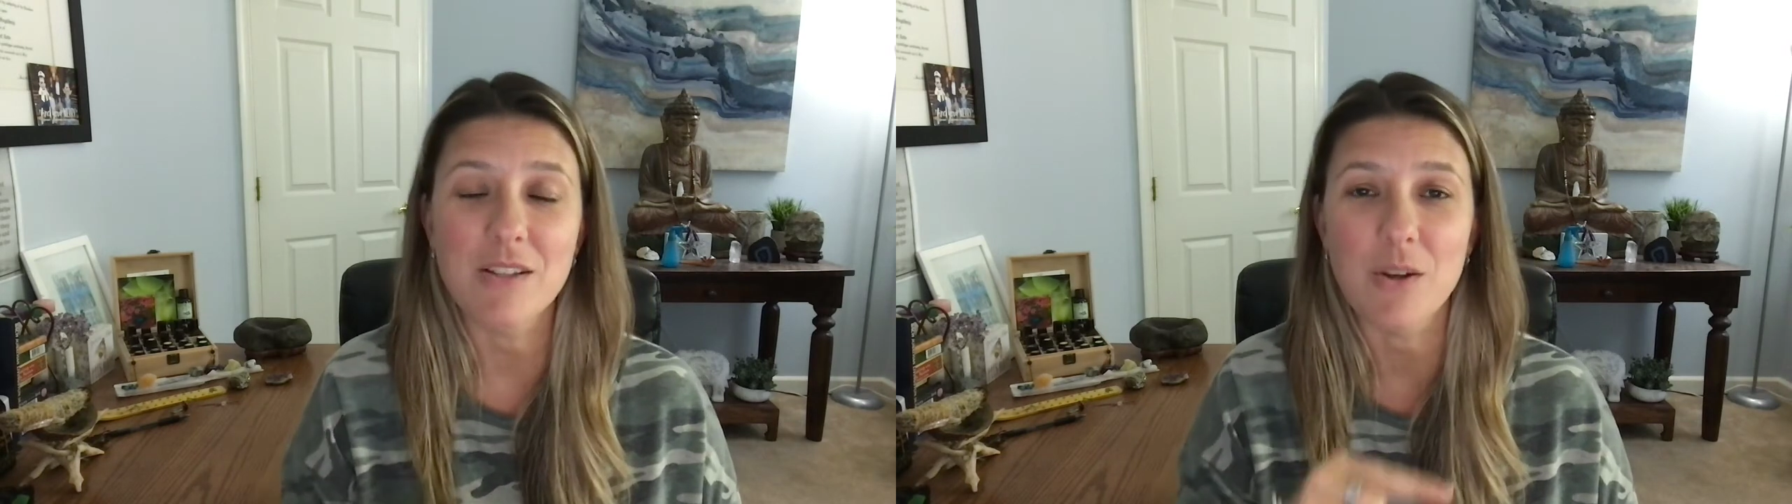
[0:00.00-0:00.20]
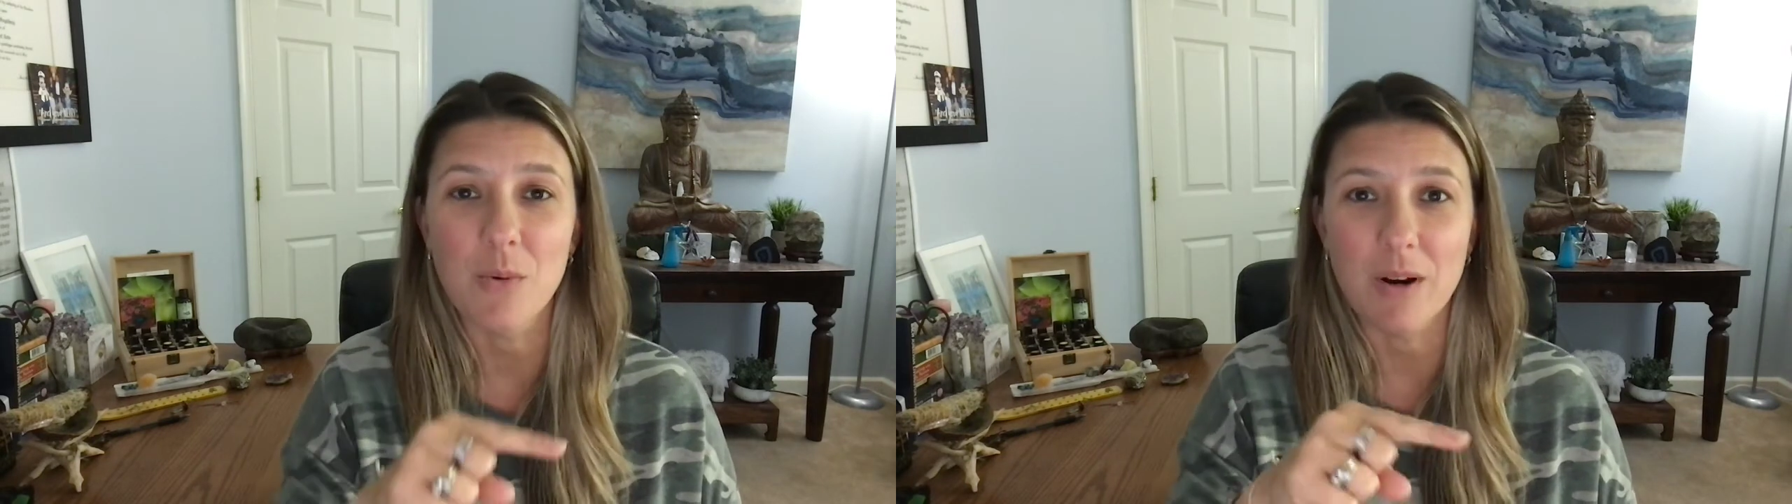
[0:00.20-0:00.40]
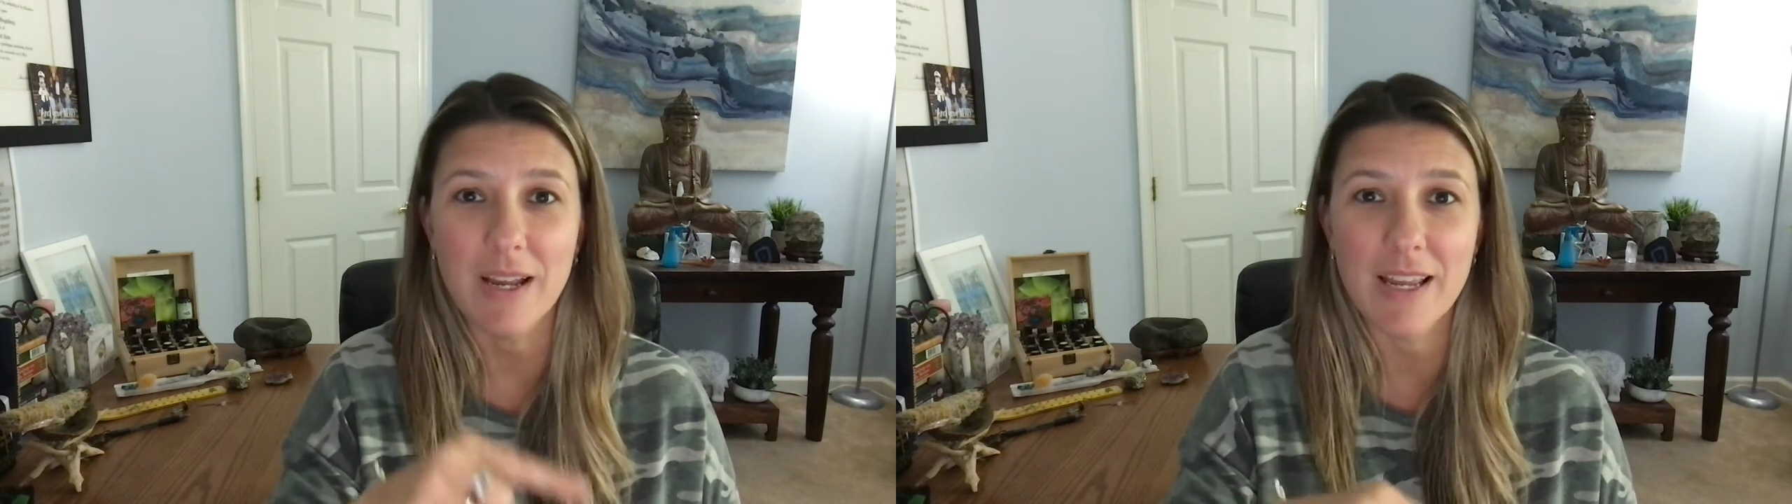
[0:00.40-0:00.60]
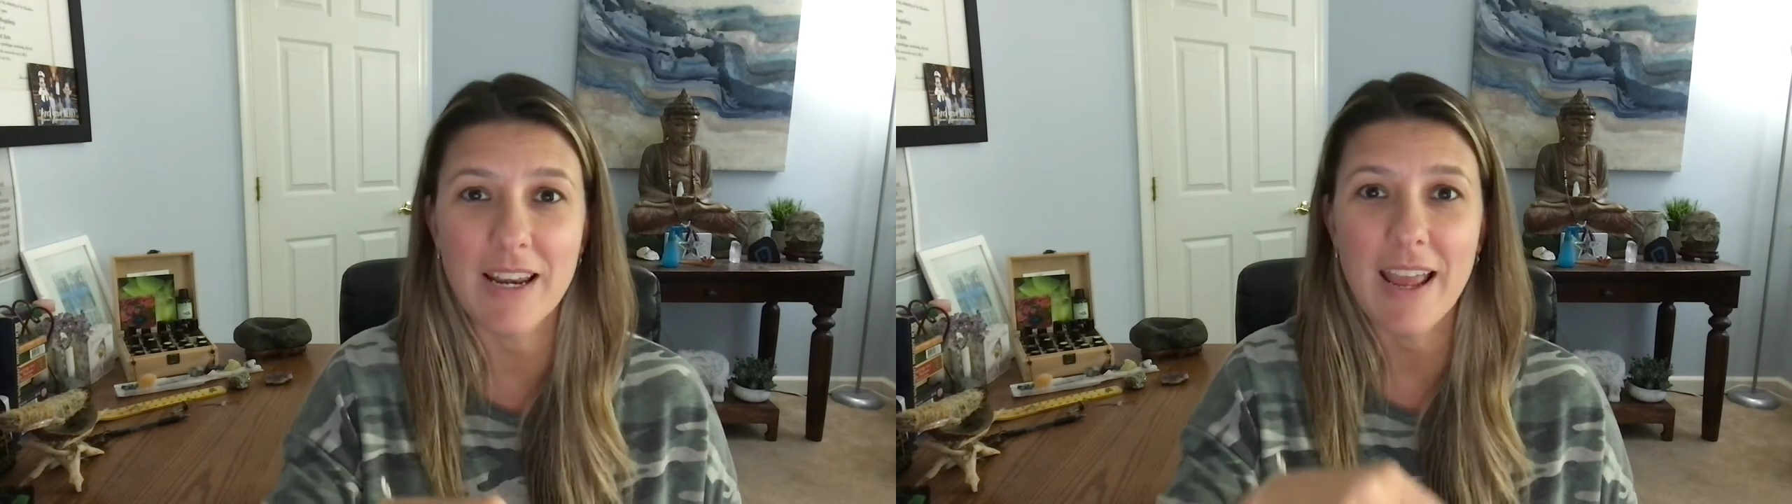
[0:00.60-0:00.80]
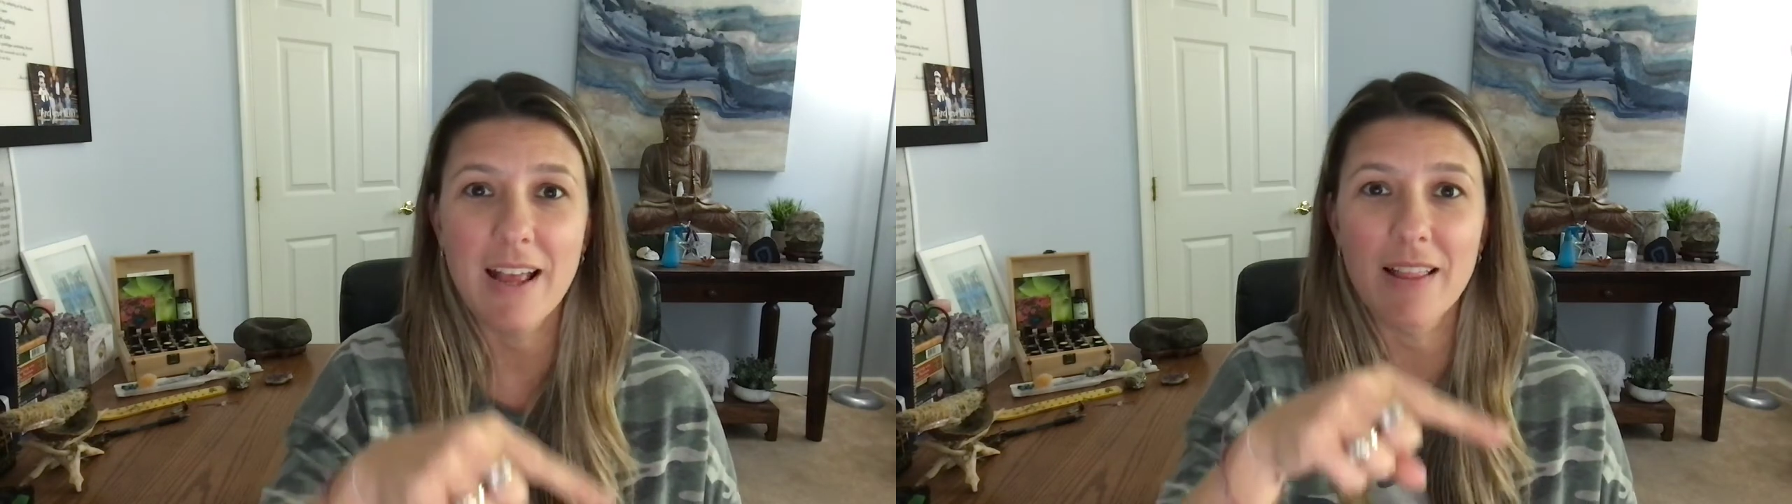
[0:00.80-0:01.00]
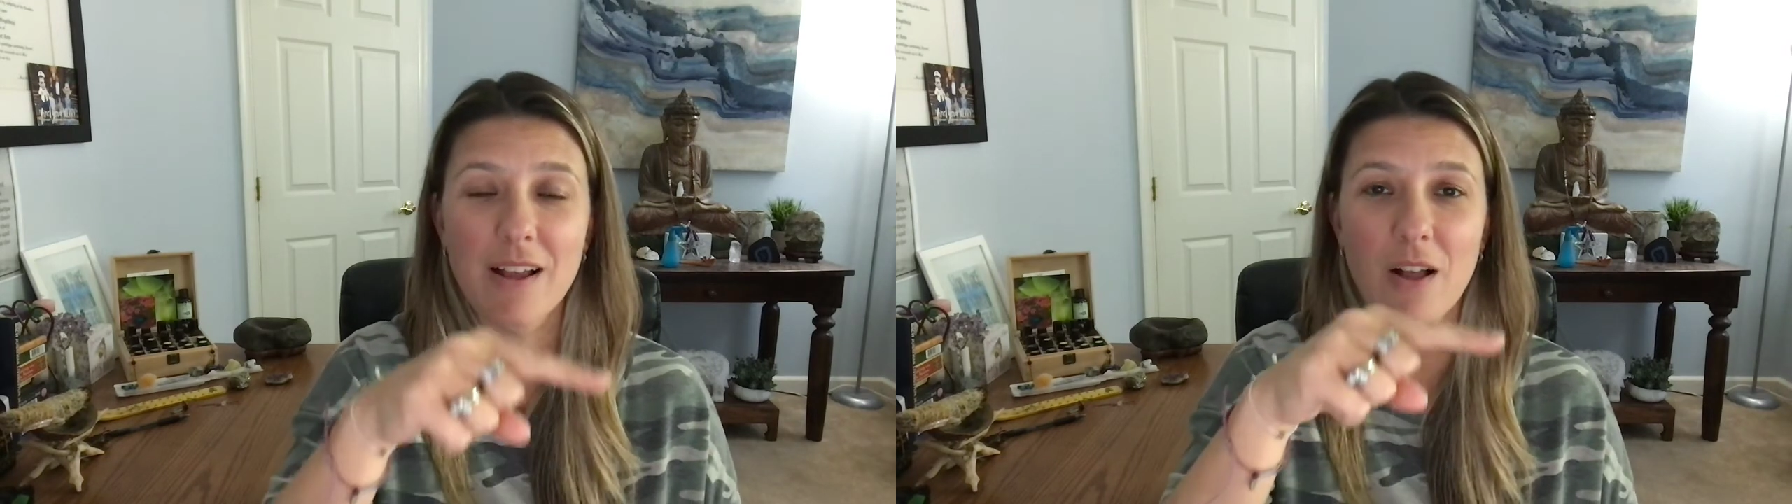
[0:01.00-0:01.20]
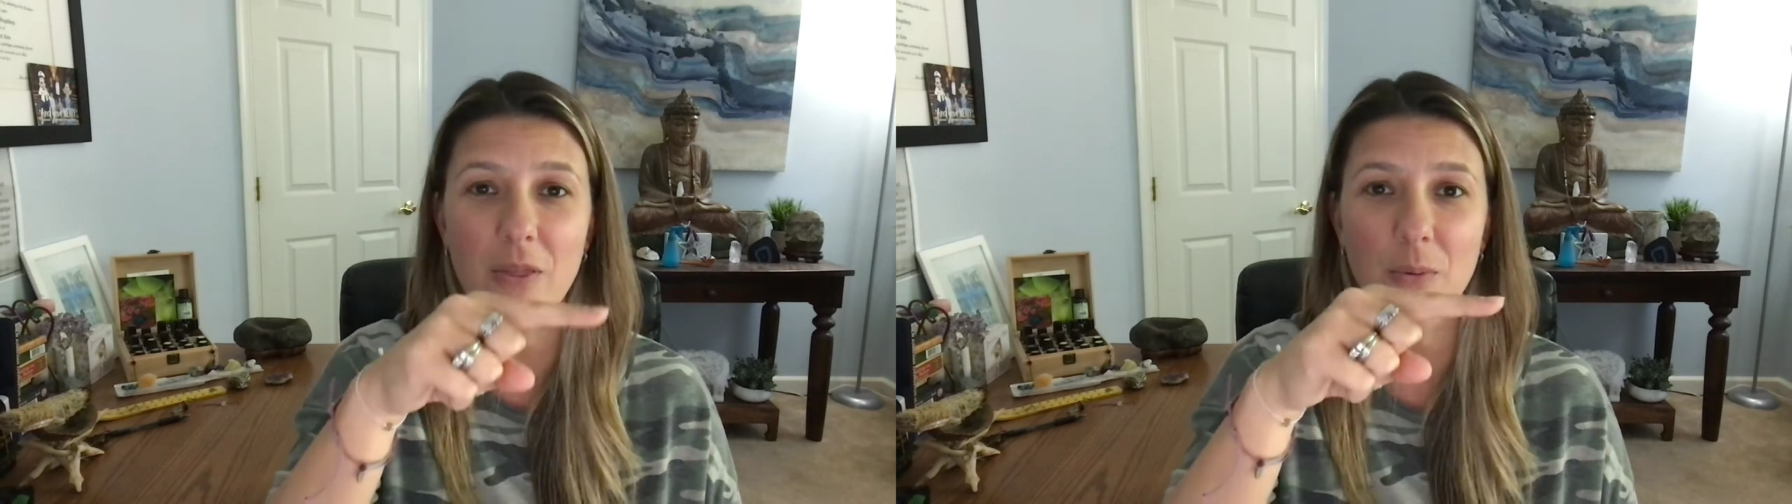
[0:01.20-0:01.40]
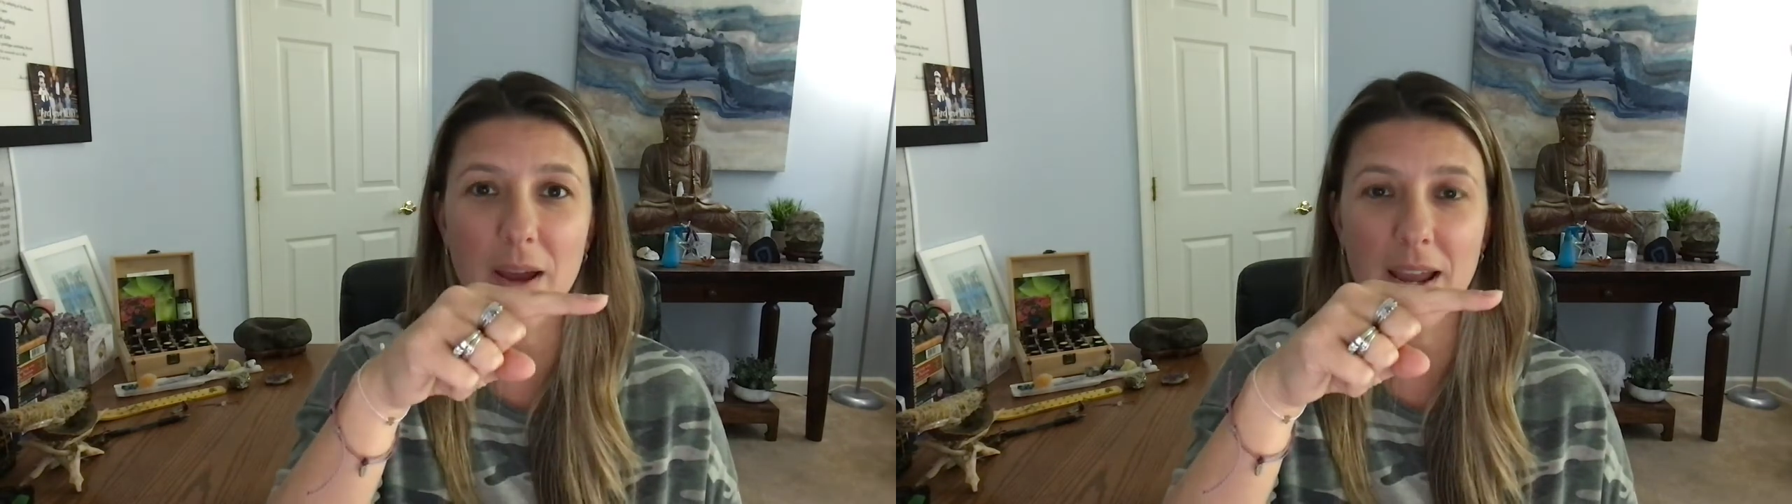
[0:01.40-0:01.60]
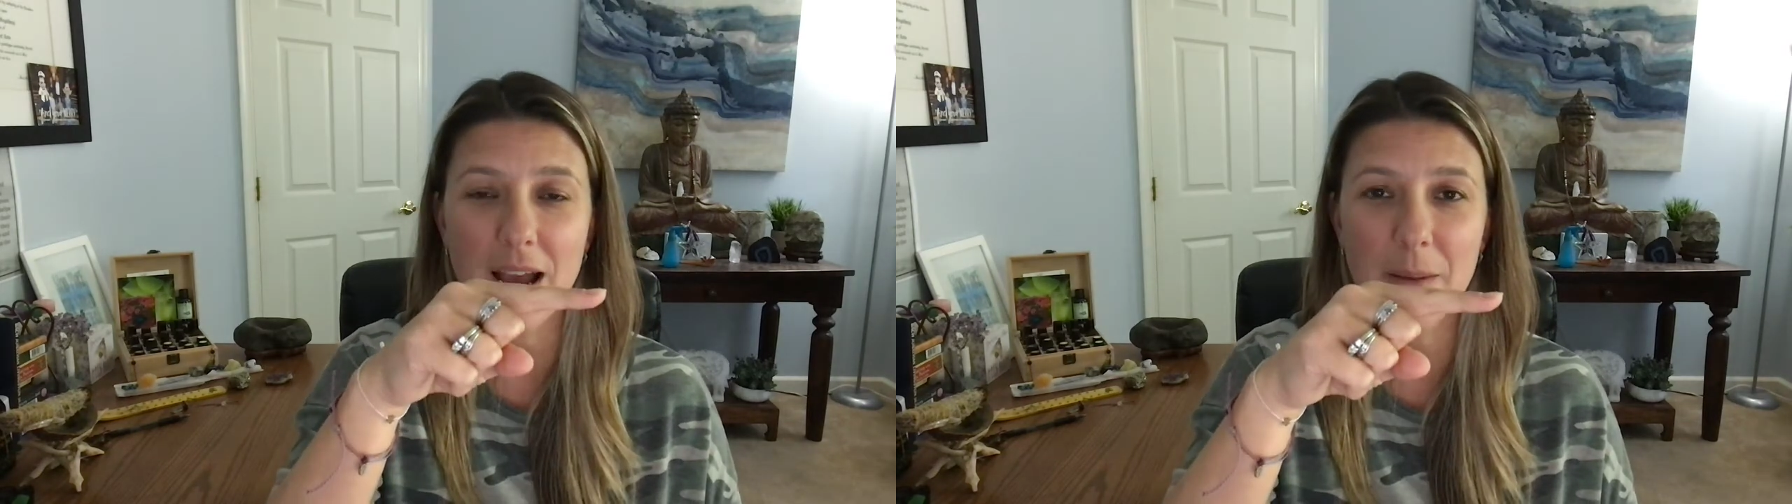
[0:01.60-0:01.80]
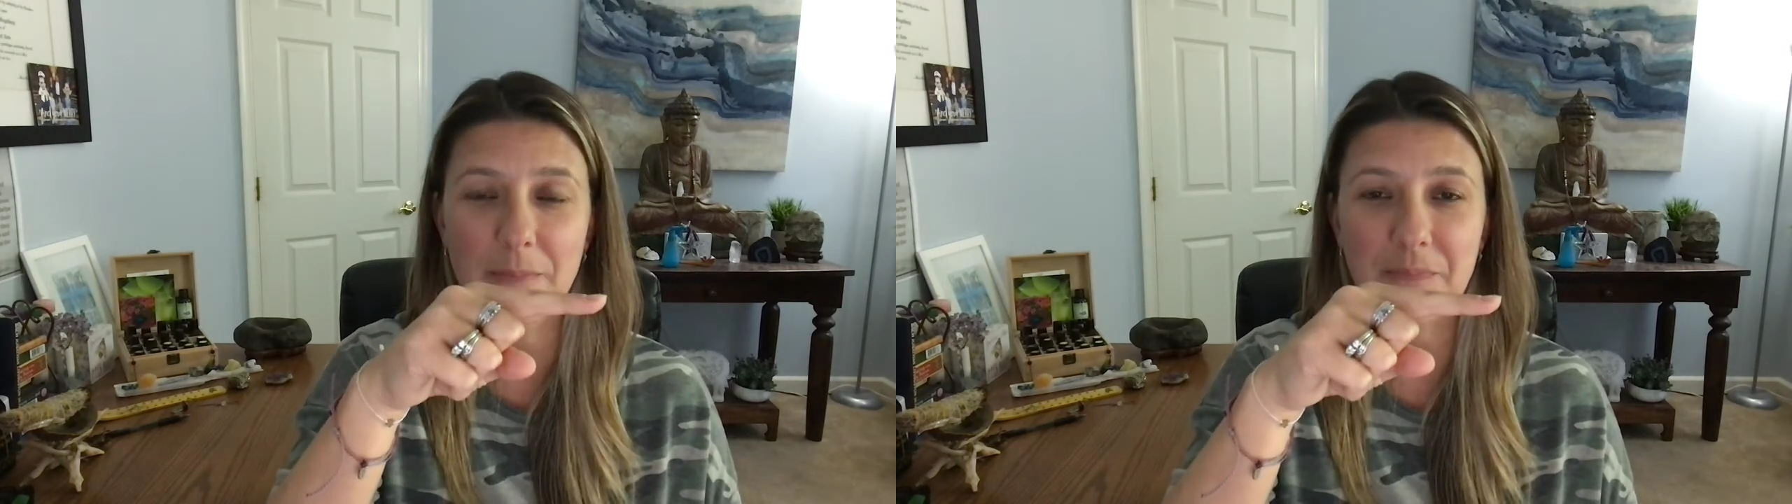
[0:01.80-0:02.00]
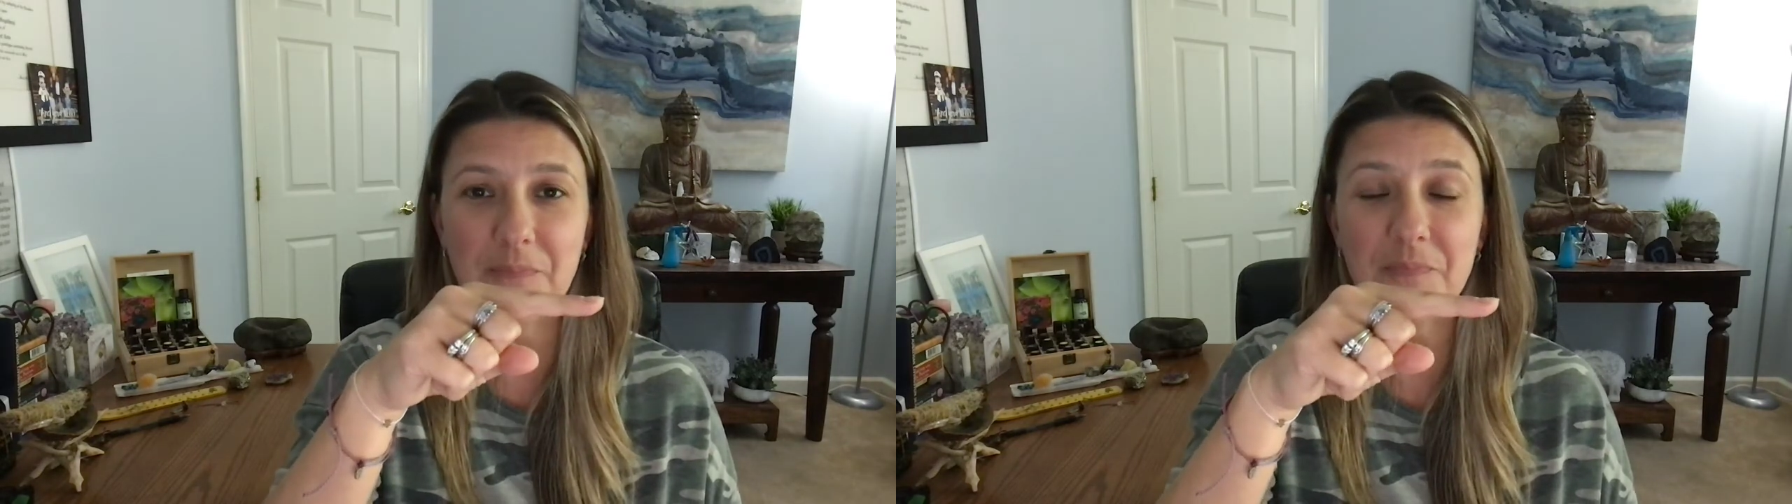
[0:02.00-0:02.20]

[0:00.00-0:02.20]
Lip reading: So we're inhaling on the way up,